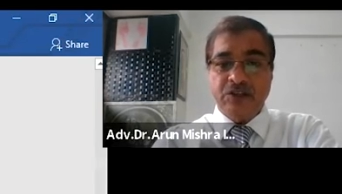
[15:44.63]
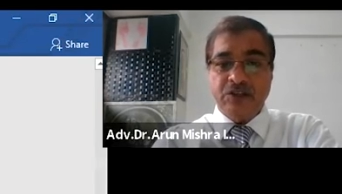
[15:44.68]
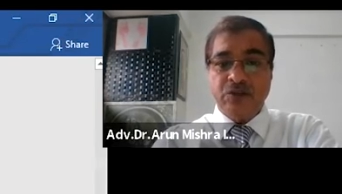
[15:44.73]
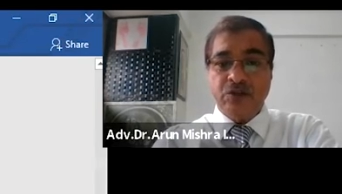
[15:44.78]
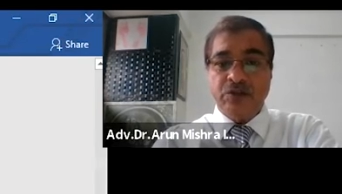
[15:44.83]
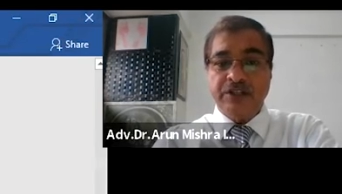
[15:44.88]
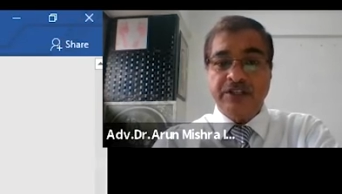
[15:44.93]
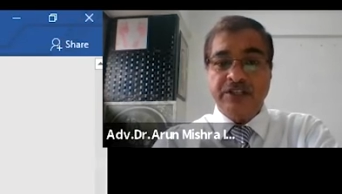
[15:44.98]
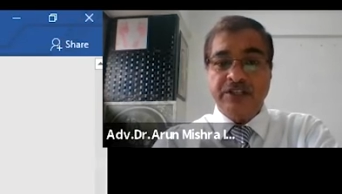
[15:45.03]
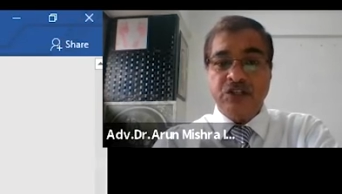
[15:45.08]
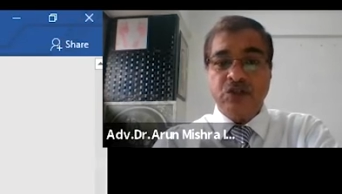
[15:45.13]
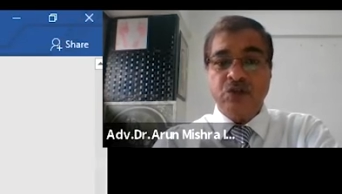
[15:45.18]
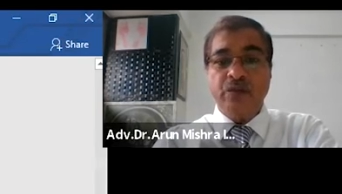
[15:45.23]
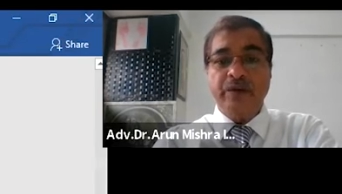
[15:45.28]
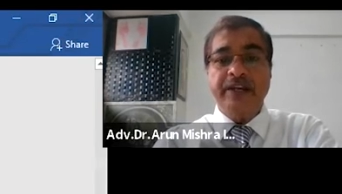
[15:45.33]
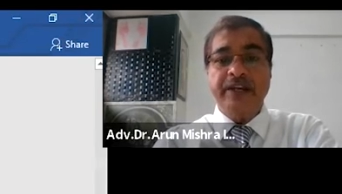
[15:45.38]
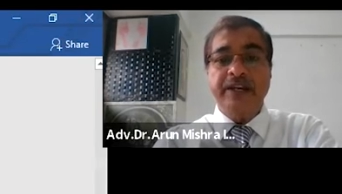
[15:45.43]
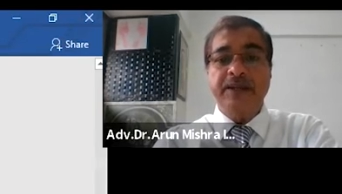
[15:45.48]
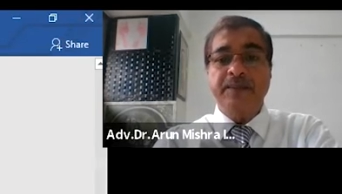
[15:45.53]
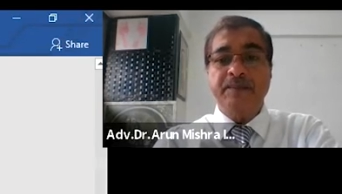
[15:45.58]
So this is
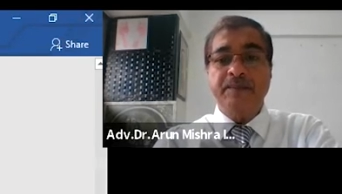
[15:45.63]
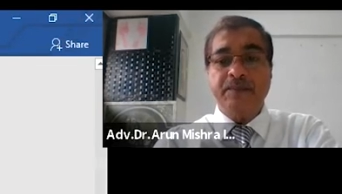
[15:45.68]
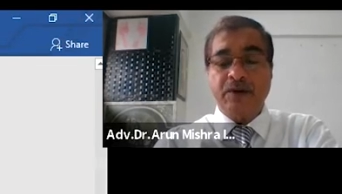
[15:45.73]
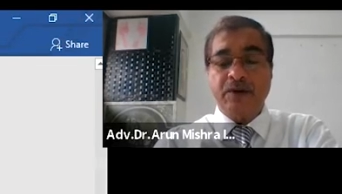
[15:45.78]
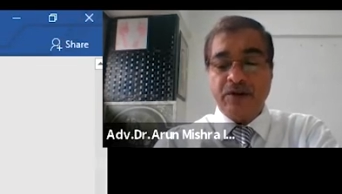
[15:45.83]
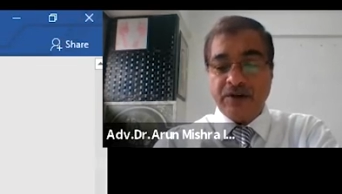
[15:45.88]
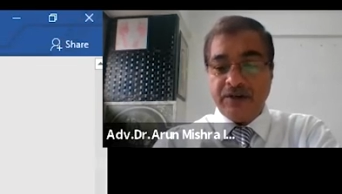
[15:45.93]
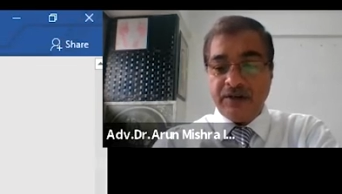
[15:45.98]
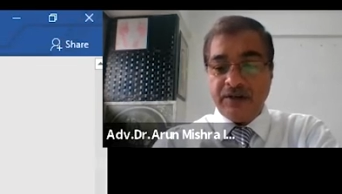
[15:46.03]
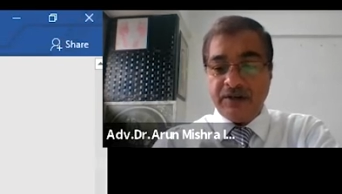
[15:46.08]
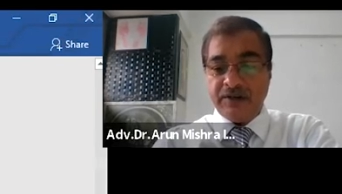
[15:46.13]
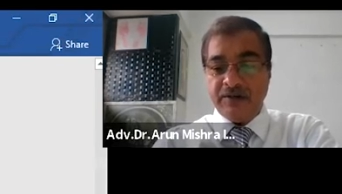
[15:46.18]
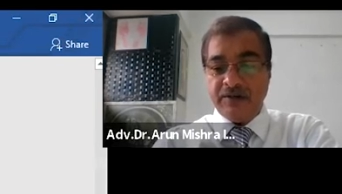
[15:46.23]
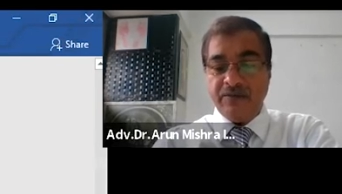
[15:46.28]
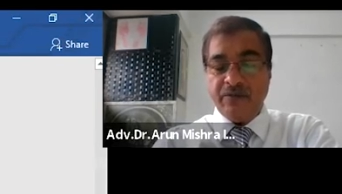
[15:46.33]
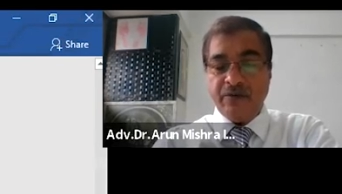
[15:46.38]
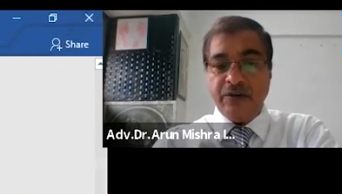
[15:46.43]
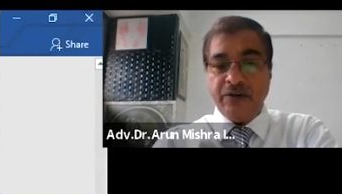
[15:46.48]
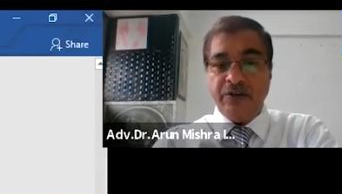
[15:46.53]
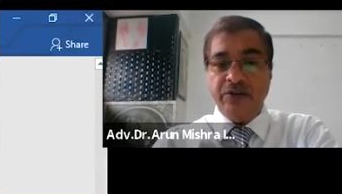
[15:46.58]
very important
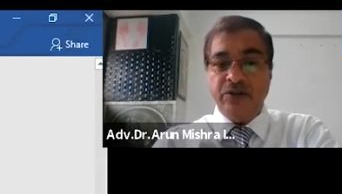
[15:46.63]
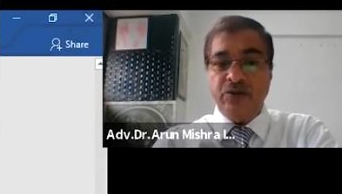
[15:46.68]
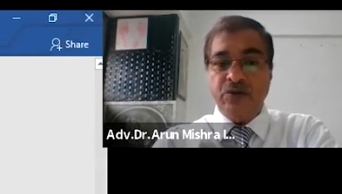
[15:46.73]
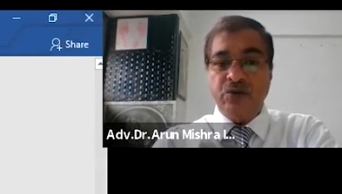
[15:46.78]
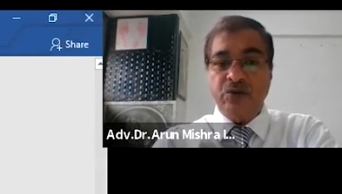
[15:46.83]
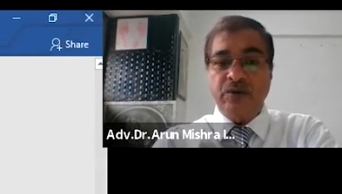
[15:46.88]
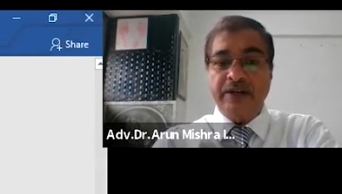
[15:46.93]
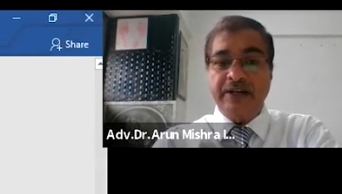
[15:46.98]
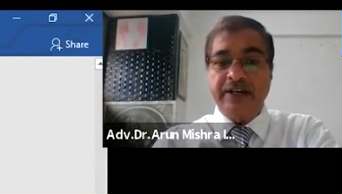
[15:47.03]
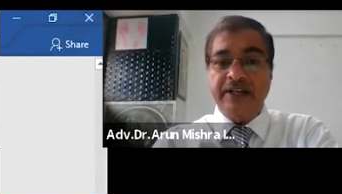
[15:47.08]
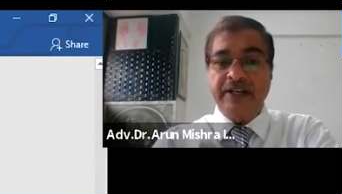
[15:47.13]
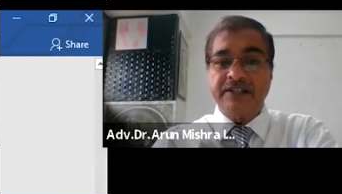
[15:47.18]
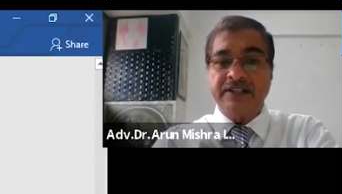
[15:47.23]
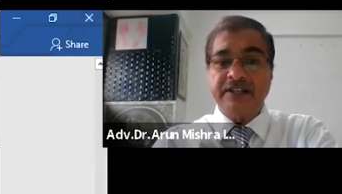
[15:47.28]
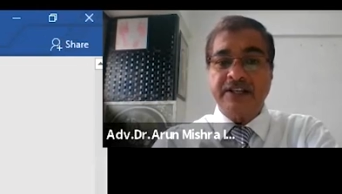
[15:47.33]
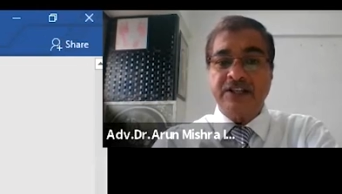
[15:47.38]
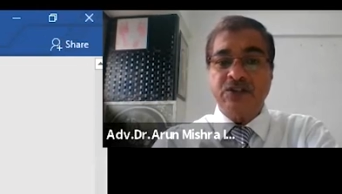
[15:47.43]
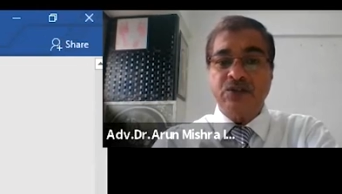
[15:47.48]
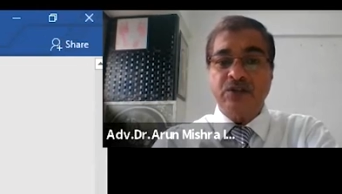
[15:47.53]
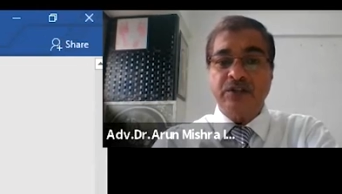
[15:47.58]
for you to
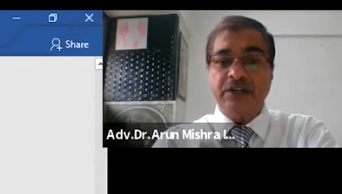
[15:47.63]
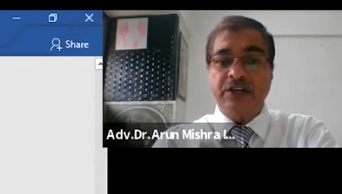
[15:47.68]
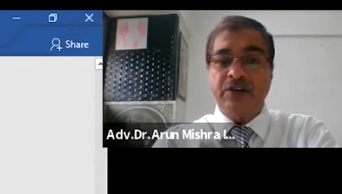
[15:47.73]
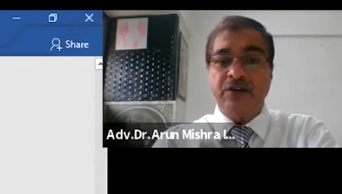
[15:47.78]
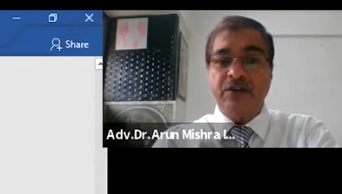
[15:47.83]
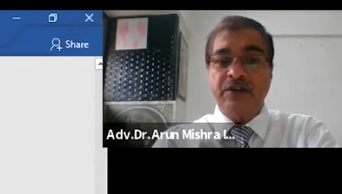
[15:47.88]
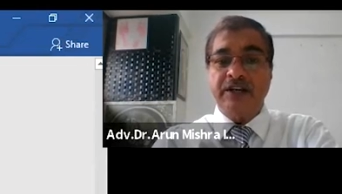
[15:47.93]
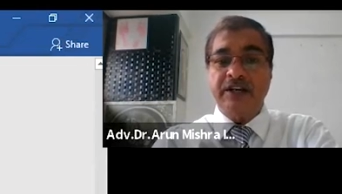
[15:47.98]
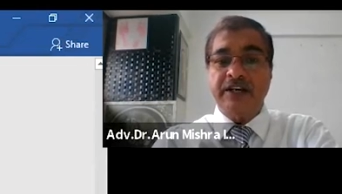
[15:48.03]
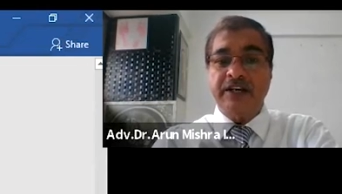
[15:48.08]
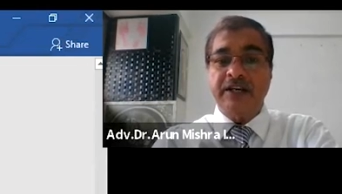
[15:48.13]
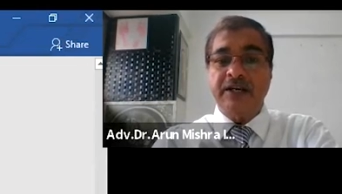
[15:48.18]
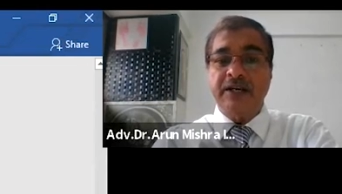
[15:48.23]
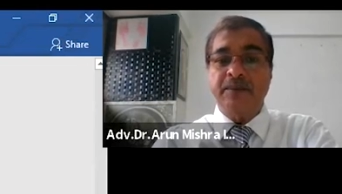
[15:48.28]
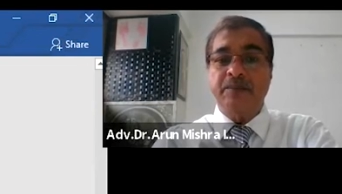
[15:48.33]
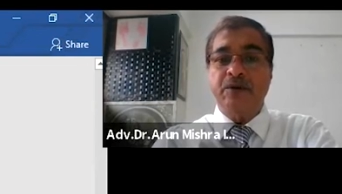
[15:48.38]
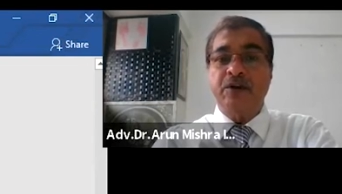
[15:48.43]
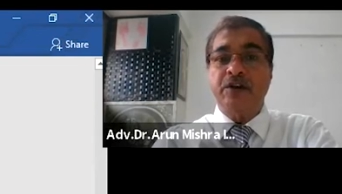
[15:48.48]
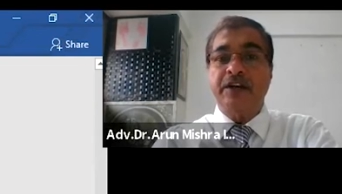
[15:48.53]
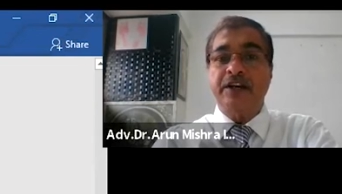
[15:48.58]
understand so that you can
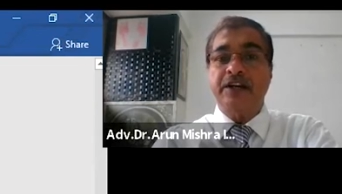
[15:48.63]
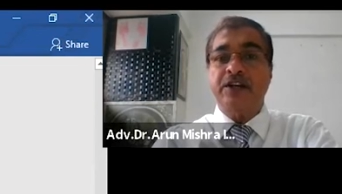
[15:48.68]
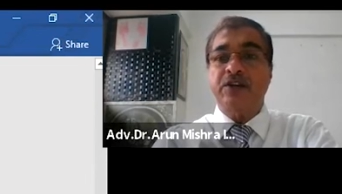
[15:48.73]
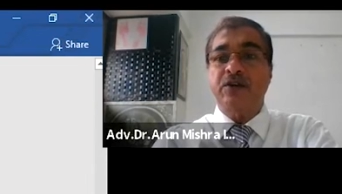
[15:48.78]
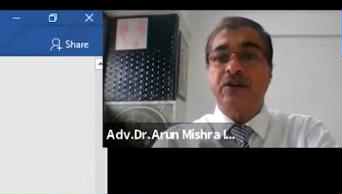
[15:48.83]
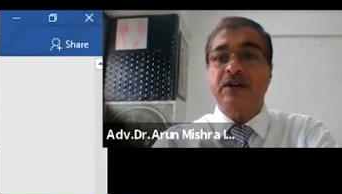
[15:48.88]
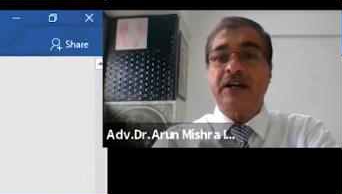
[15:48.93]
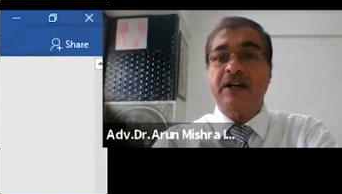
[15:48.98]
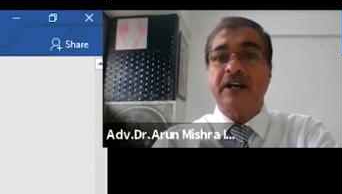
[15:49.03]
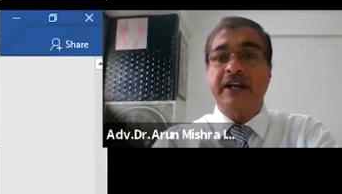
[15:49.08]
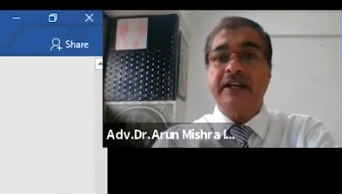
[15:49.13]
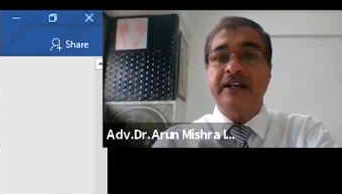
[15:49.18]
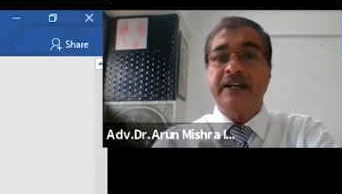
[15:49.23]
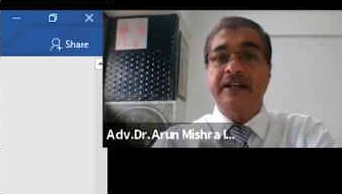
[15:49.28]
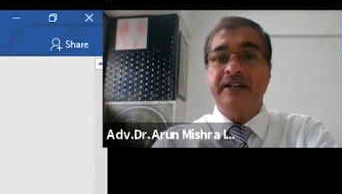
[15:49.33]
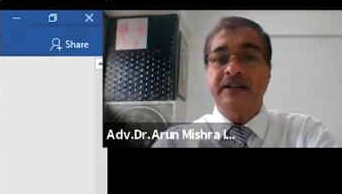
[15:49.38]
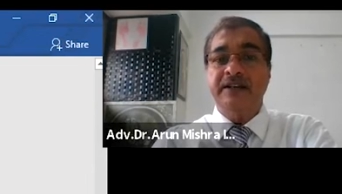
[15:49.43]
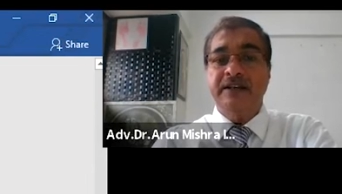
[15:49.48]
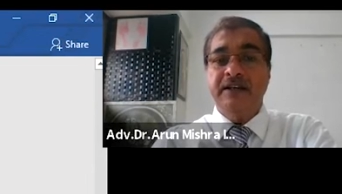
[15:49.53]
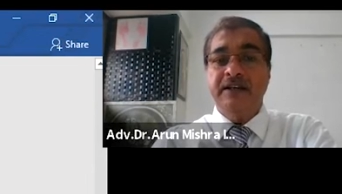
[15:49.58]
really protect your client,